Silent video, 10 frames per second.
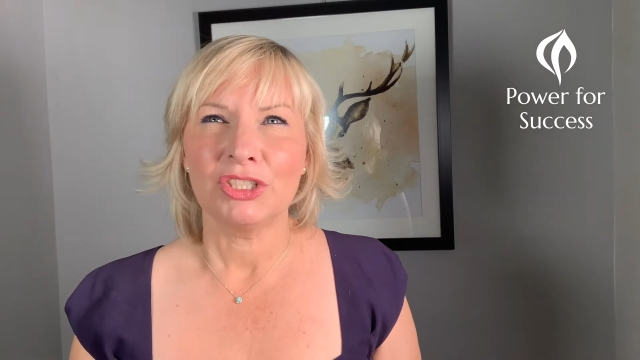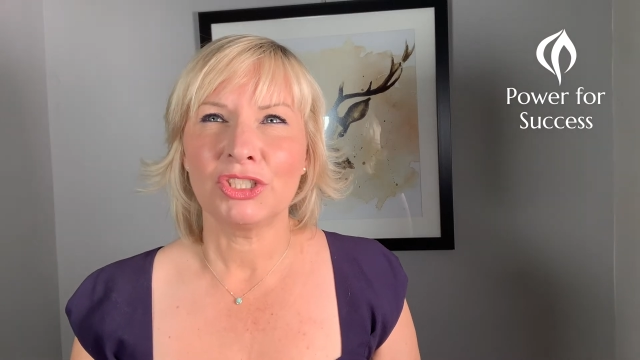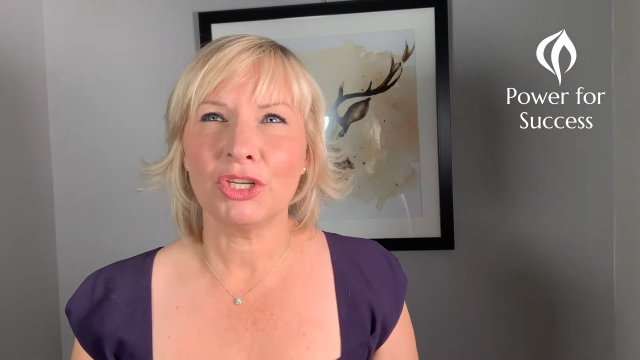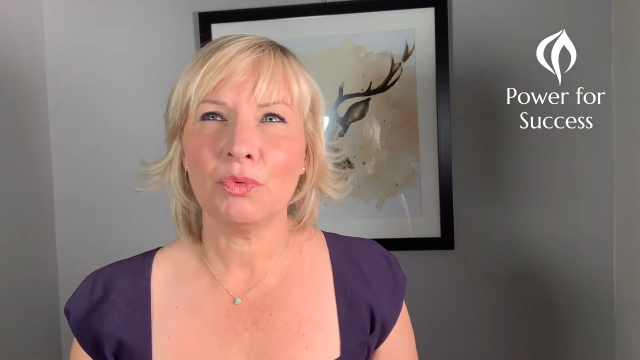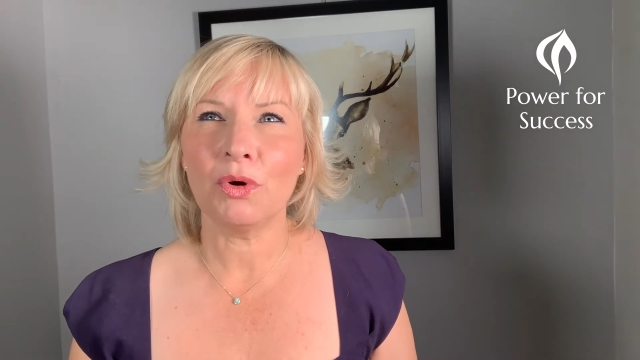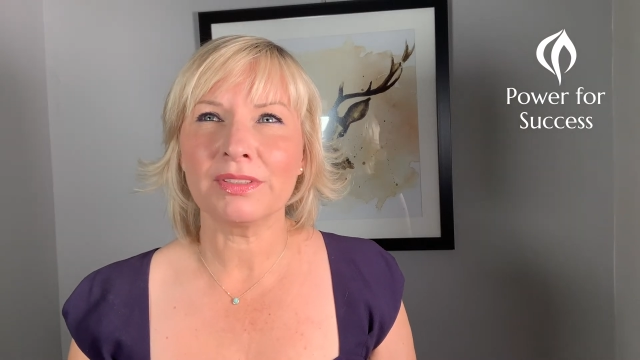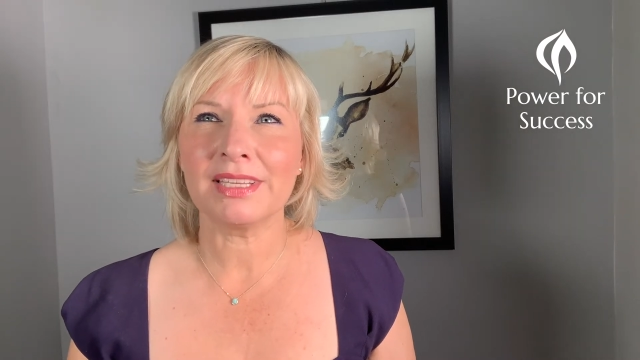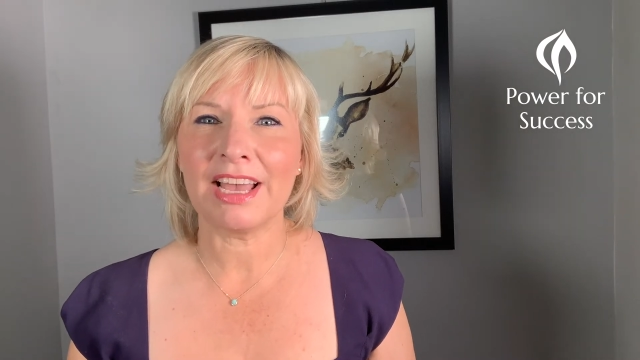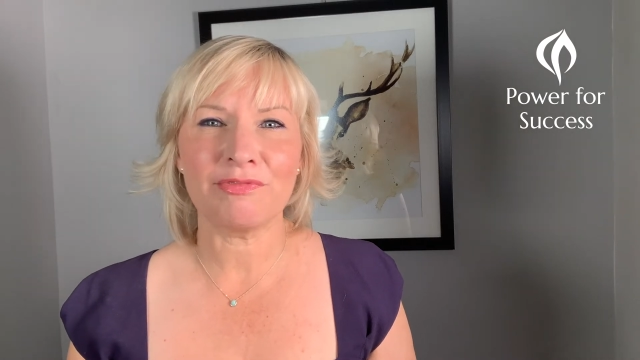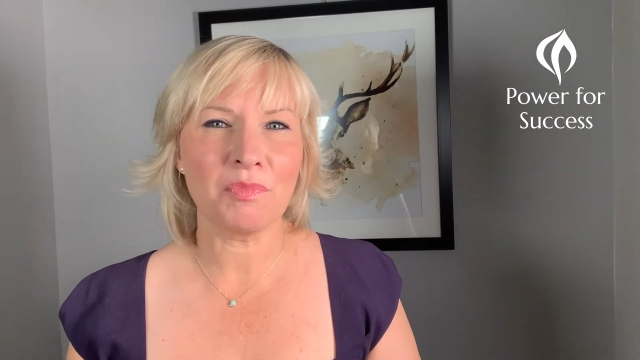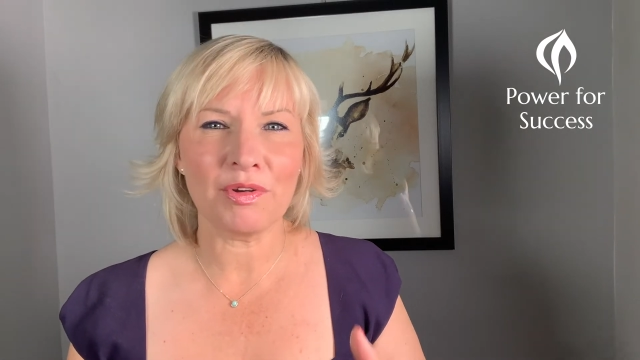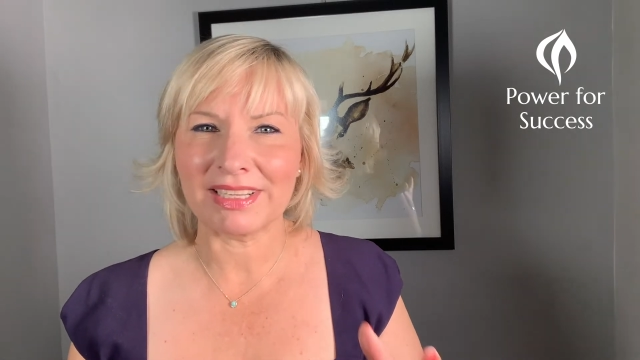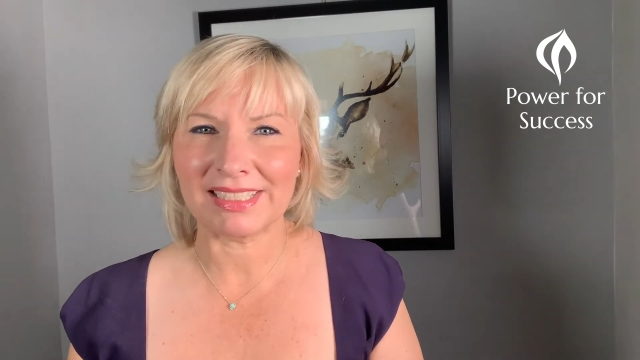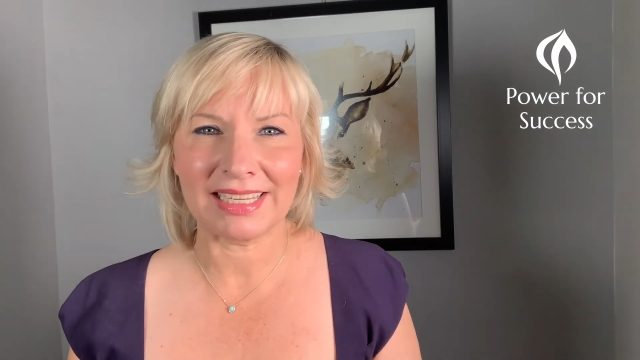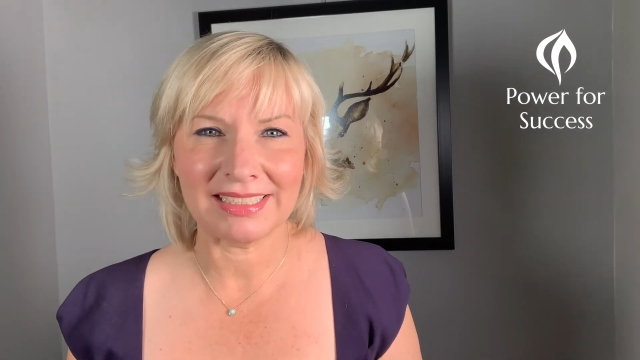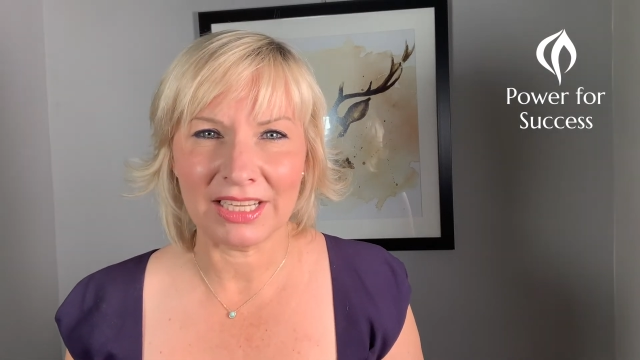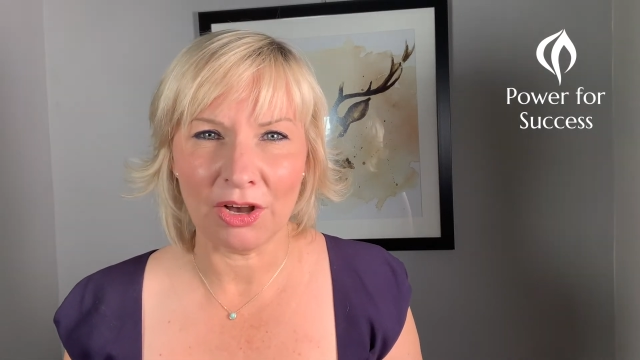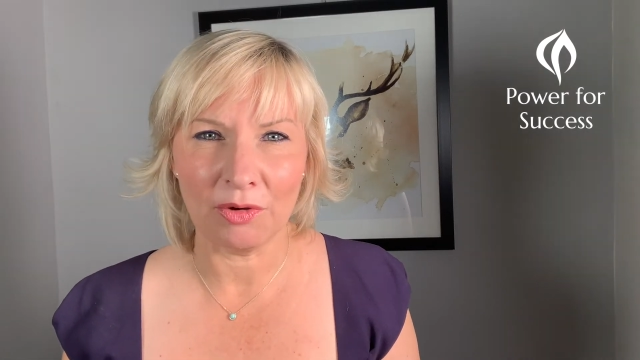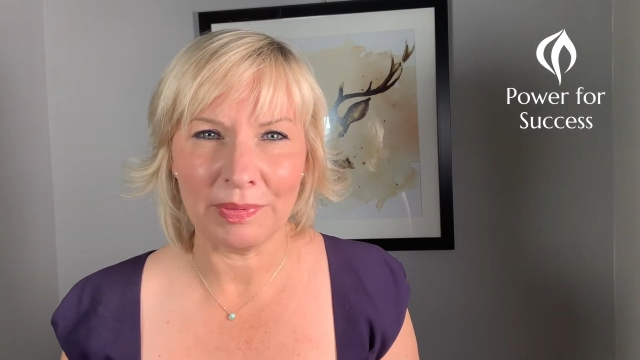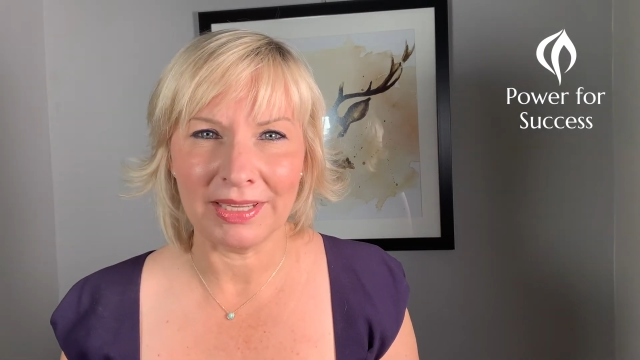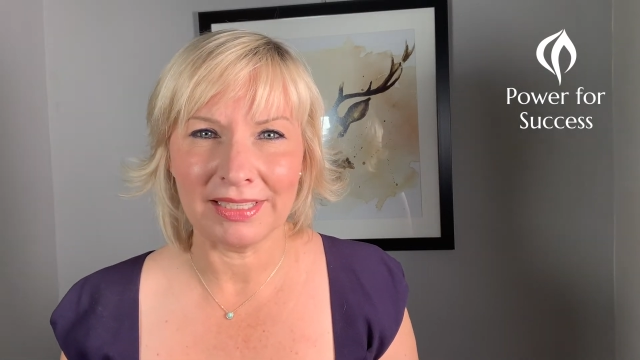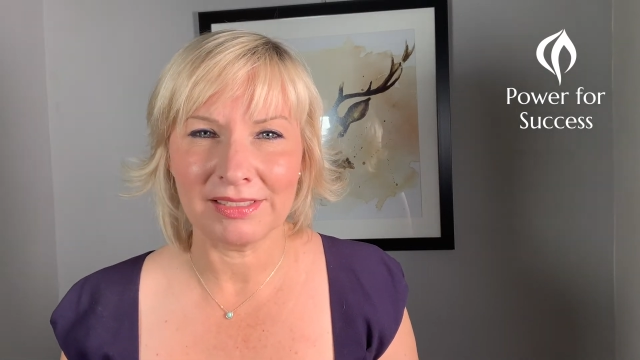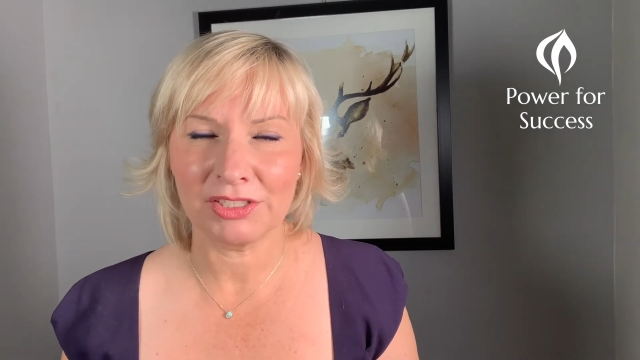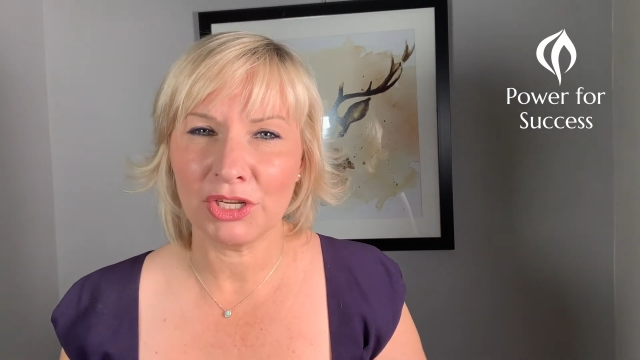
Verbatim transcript: Do you want to have more exciting hobbies?